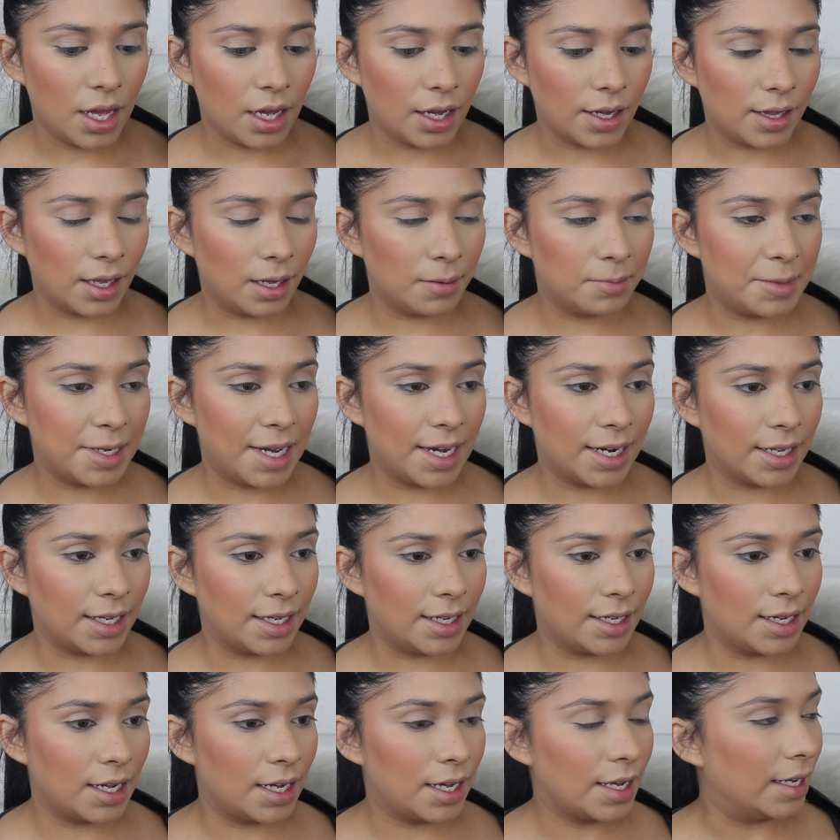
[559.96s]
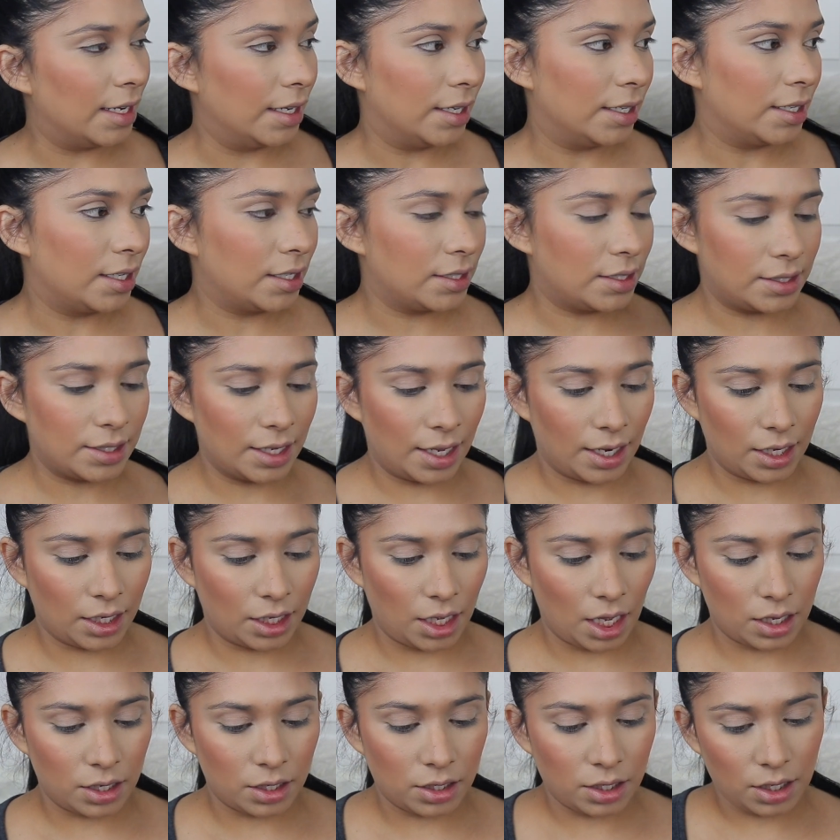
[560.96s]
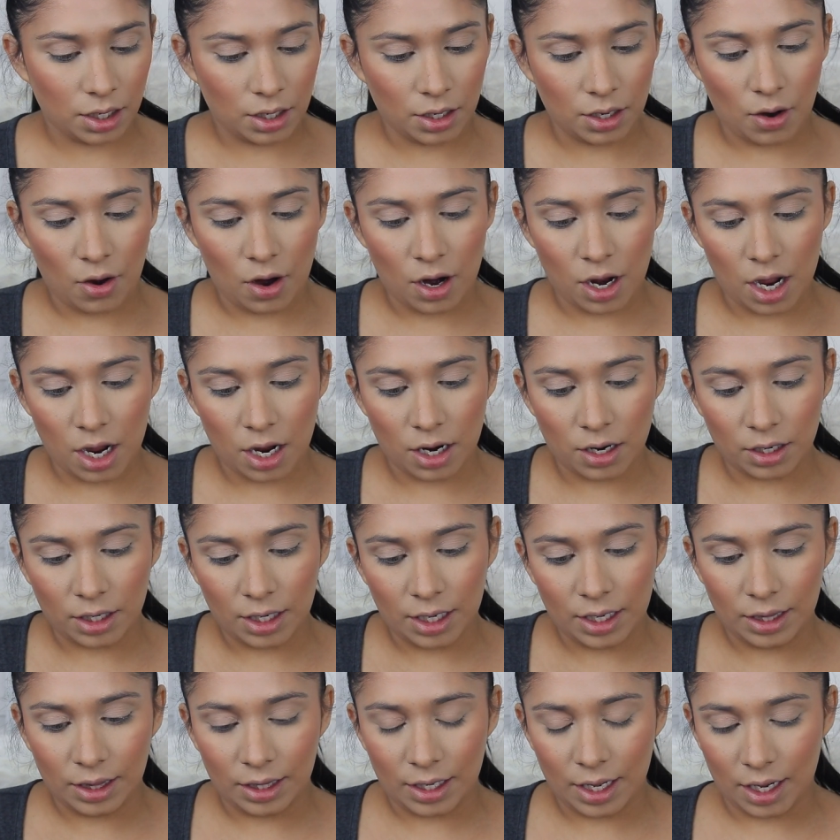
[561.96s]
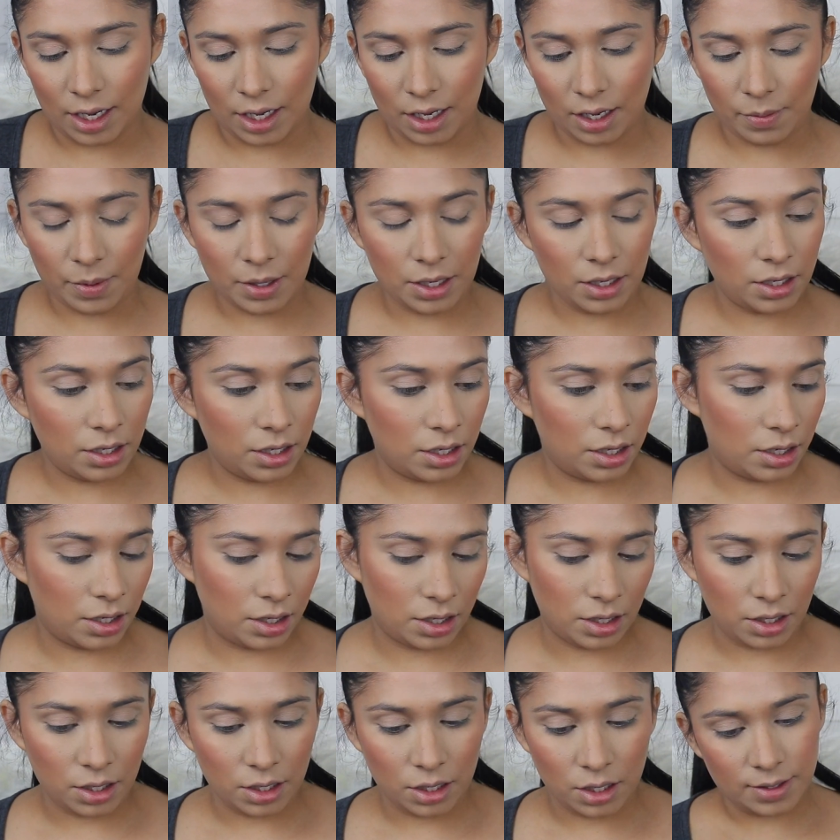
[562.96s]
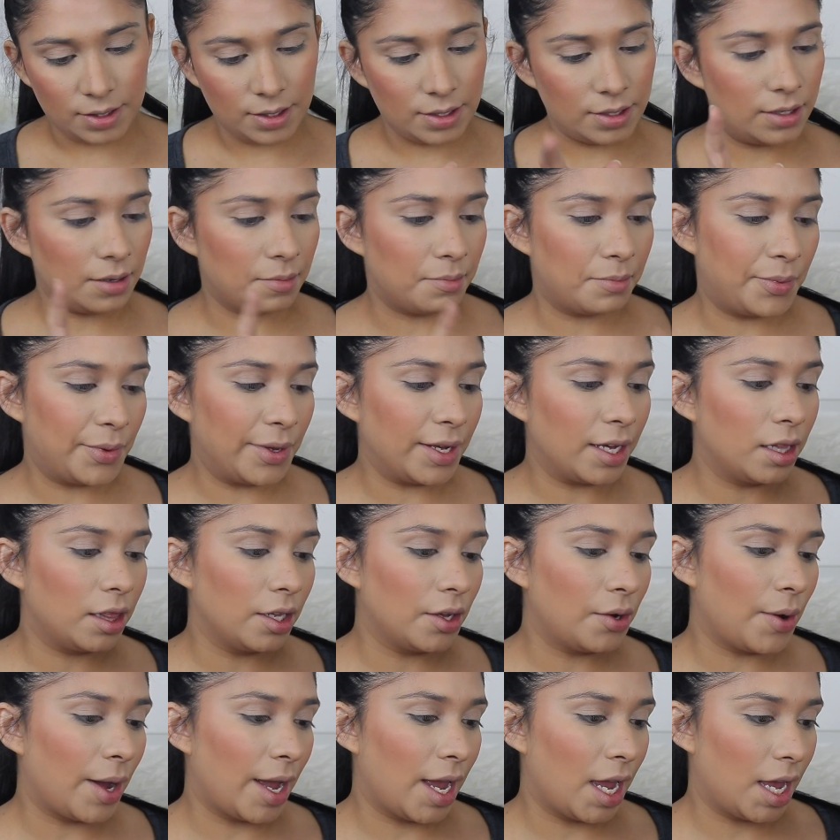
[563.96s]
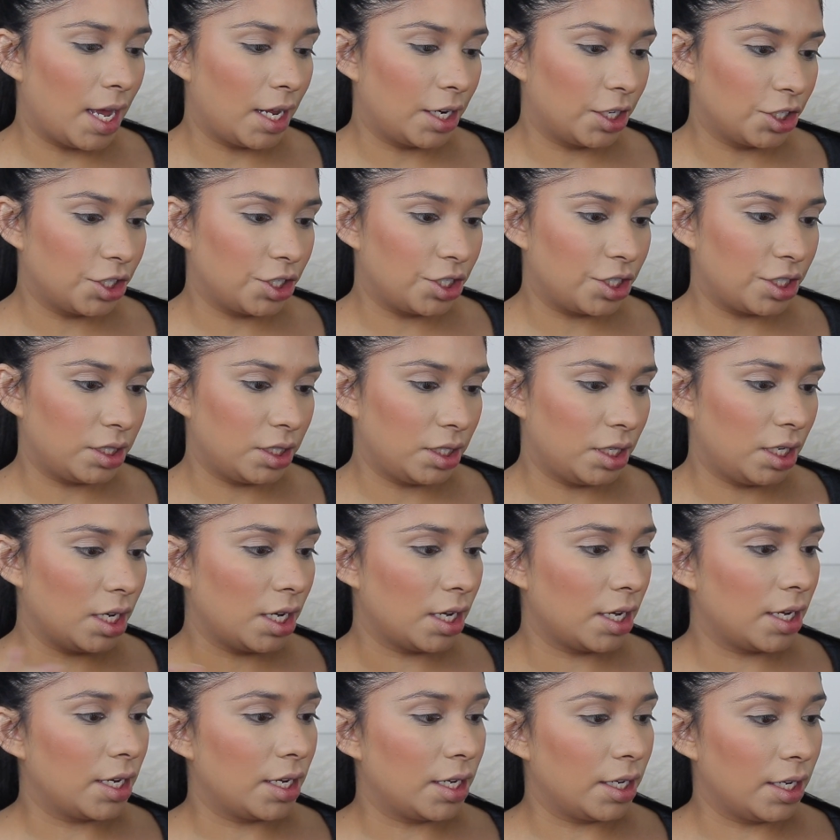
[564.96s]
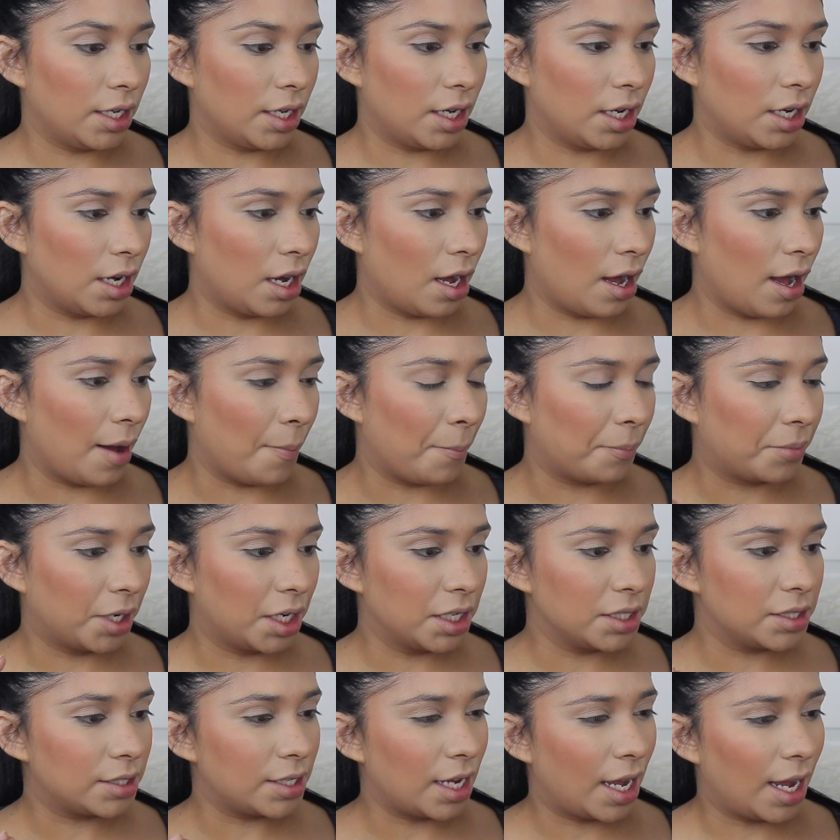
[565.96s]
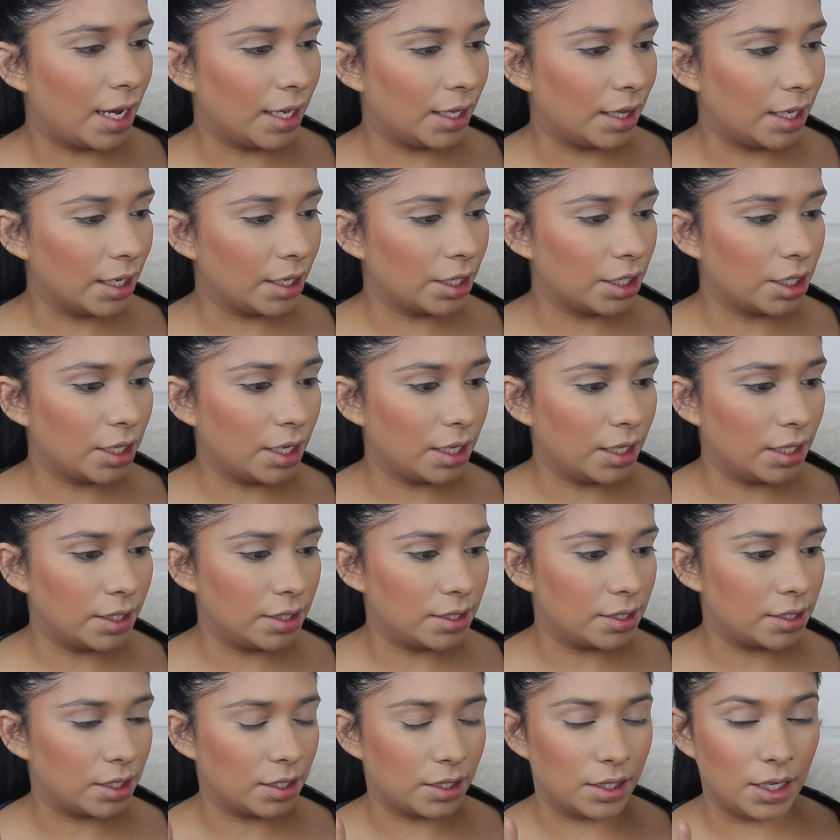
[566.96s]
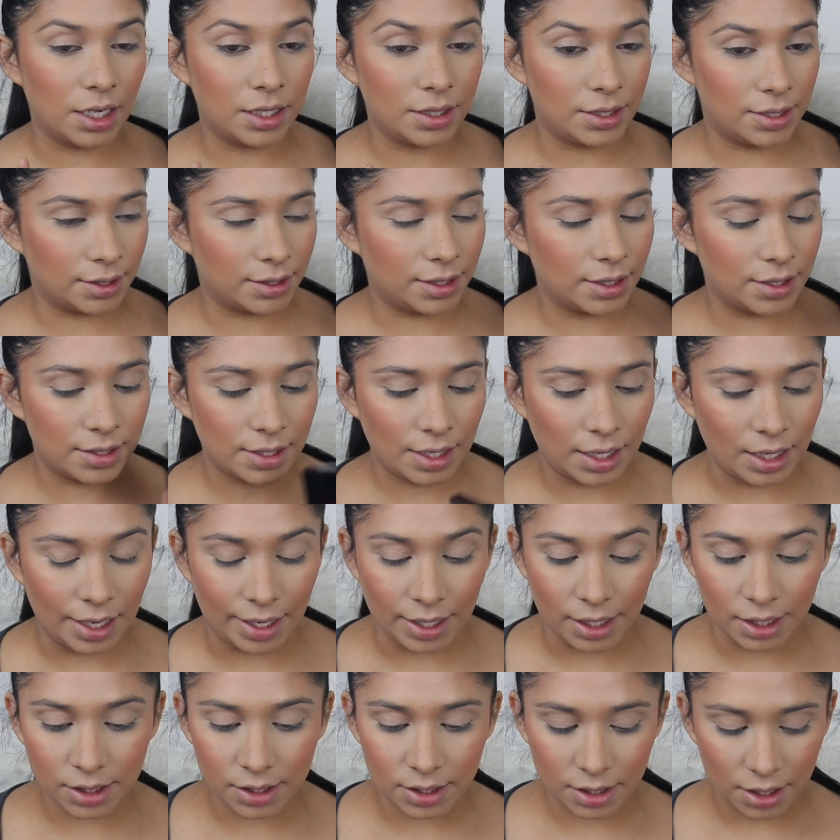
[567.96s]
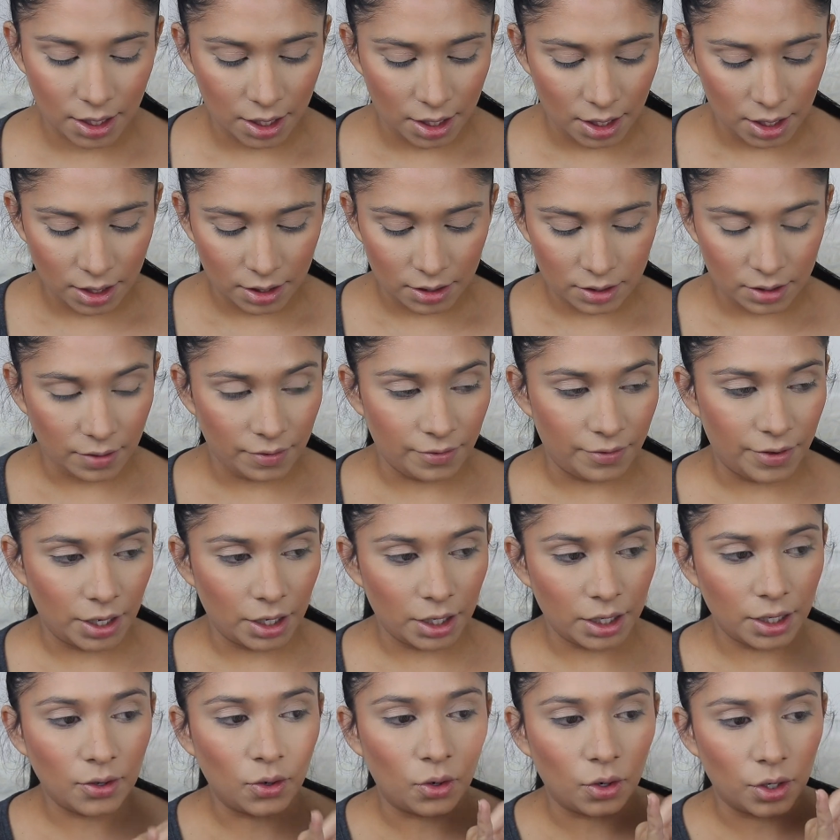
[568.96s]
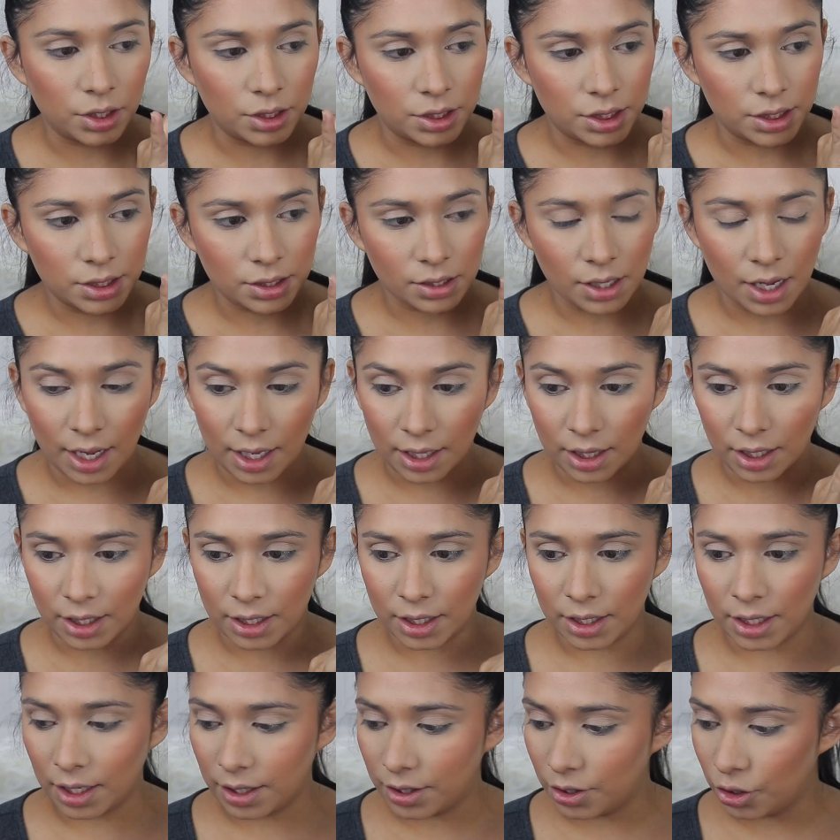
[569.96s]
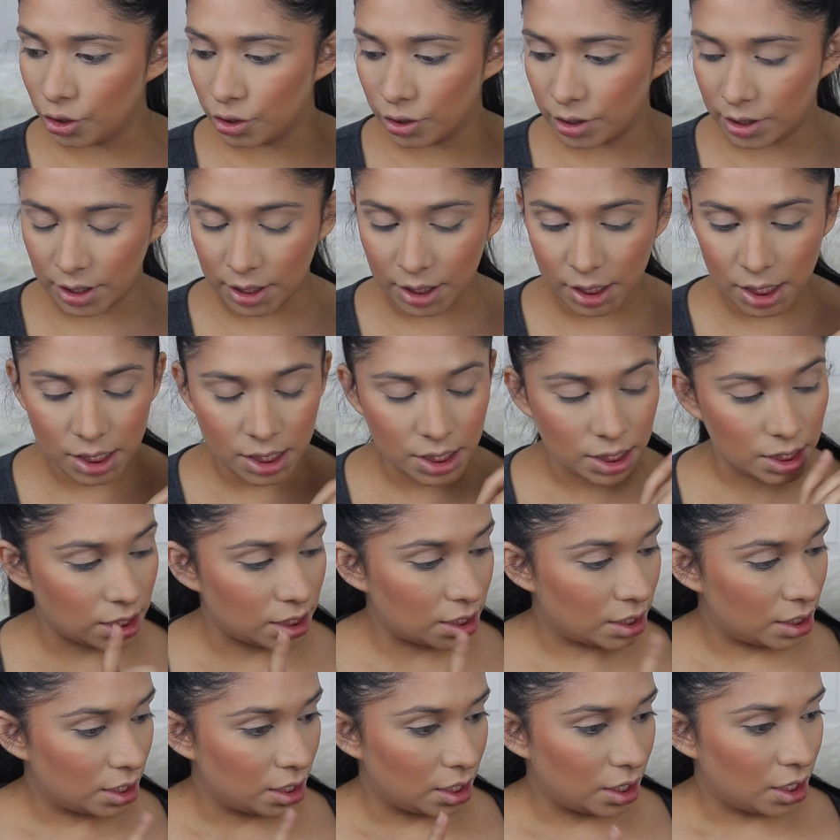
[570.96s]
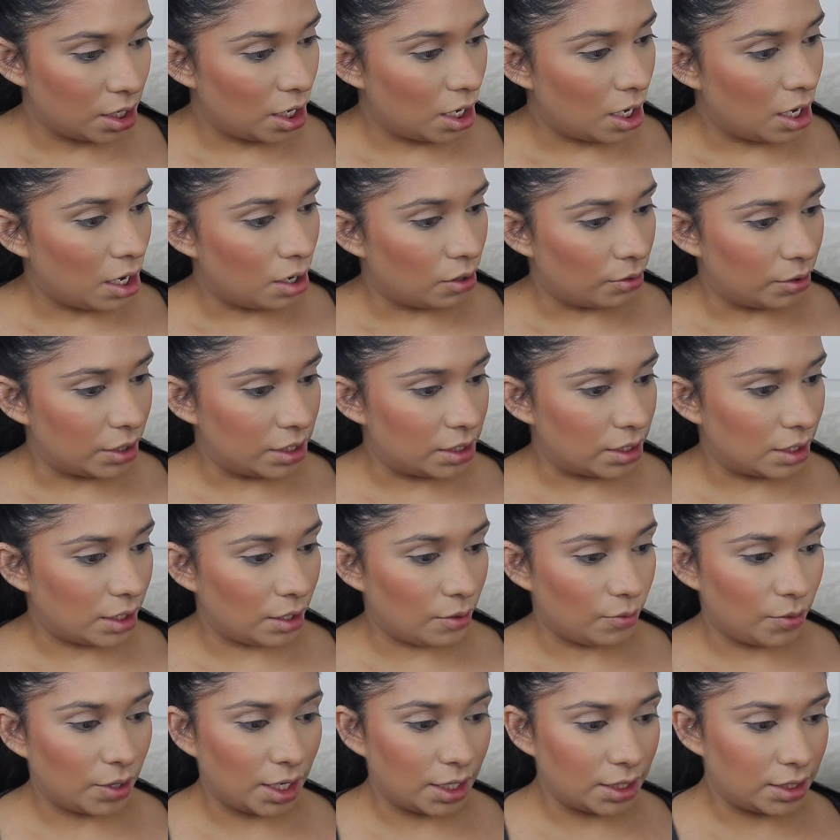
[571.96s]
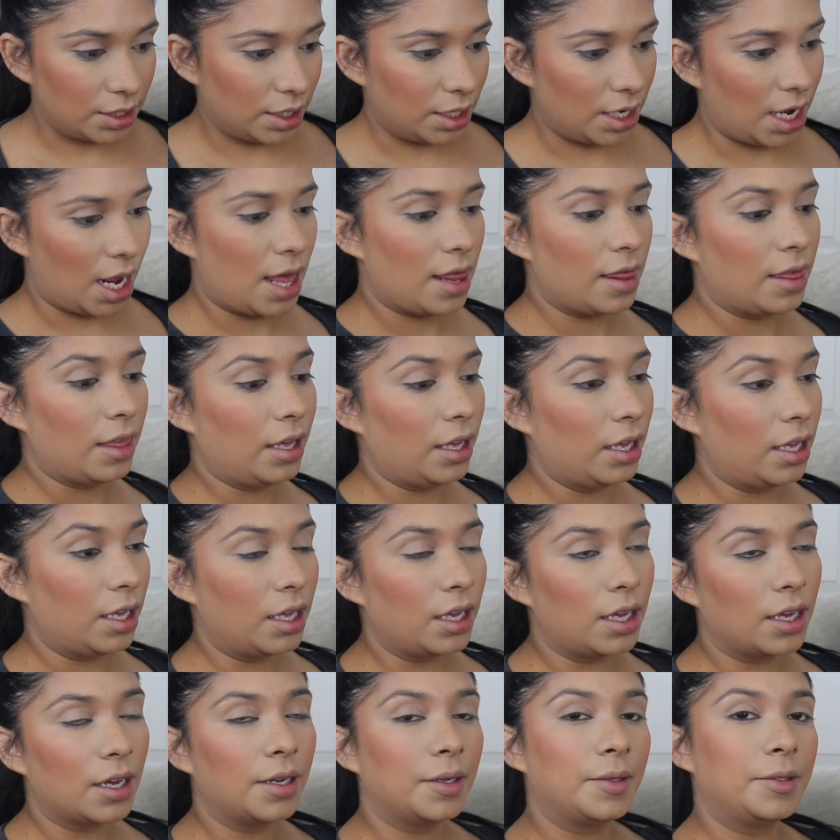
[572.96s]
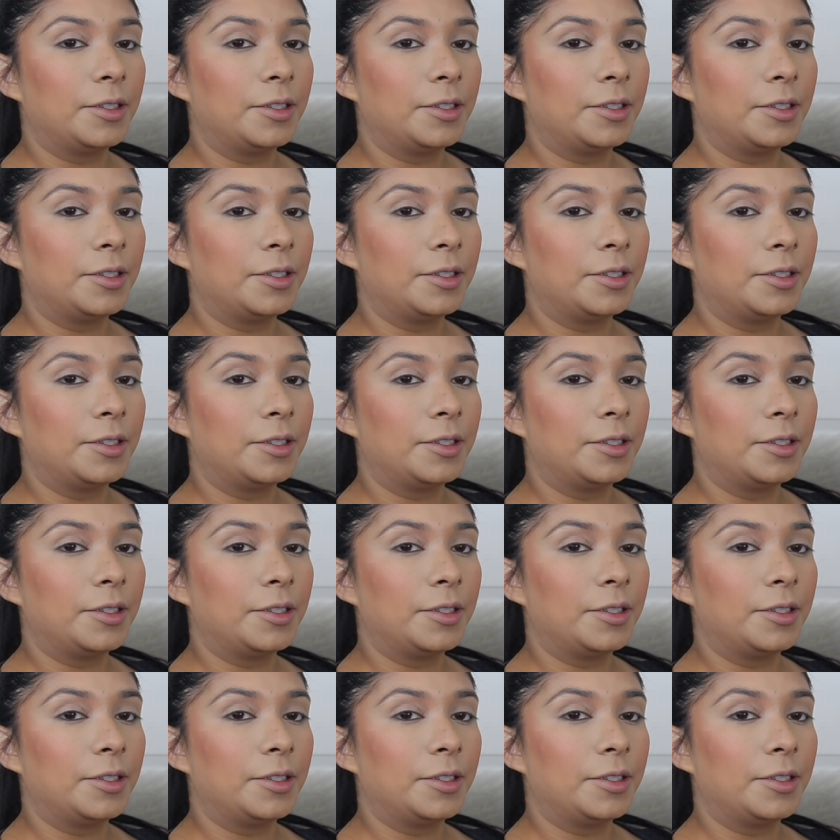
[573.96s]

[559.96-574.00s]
Club Daddy and Static collab. This is a Big Glow Energy pressed highlighter, and it's Addicted to Light. It's a very gorgeous highlight. I used it recently when I did the